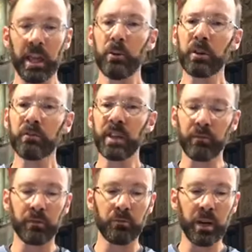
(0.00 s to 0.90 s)
He would have
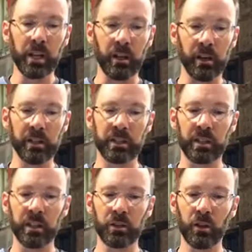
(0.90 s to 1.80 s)
never realized
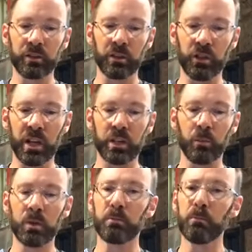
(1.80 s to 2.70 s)
that God's
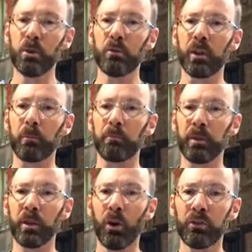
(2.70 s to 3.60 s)
agenda was moving
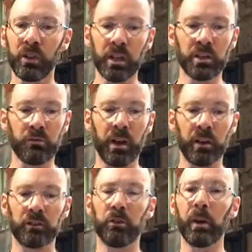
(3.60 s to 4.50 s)
beyond
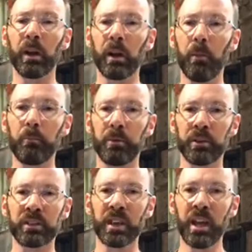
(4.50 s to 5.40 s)
Israel to
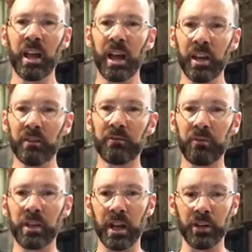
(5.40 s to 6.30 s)
encompass
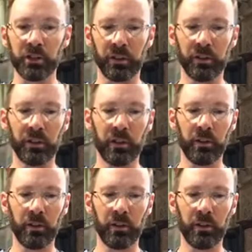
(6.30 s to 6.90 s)
every nation.